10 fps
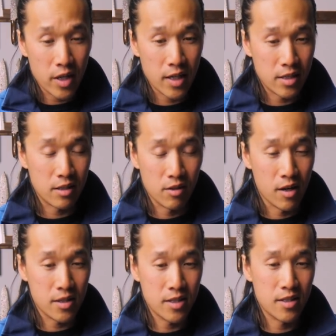nice and
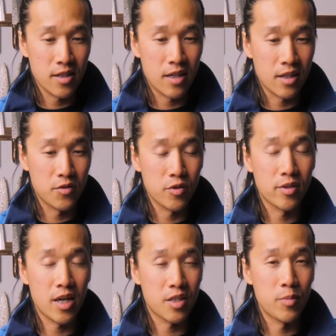glossy, and it gives you a
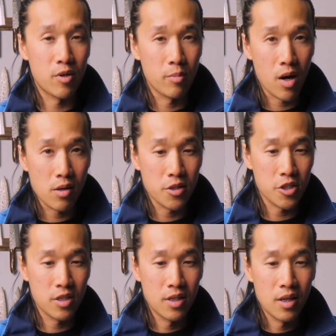nice mirror polish,